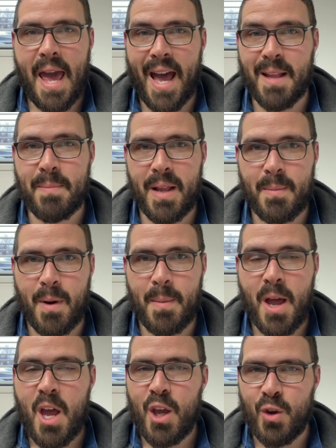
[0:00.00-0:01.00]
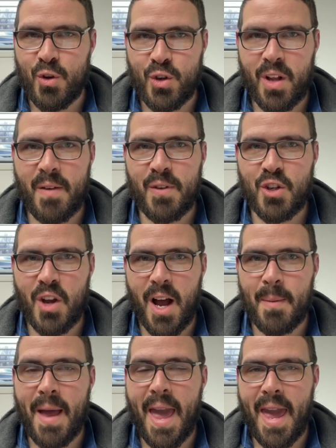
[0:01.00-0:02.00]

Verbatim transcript: At minimum, you should have a job